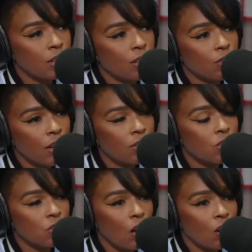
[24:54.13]
And if none of
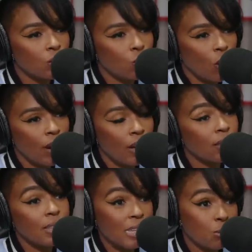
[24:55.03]
the songs work at
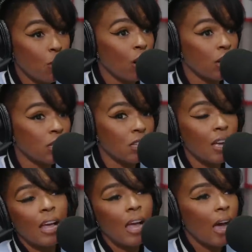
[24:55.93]
these parties,
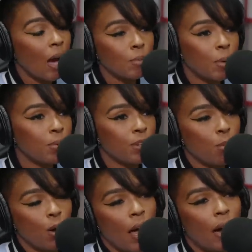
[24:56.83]
I'm not putting
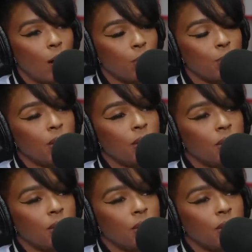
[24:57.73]
them on an album.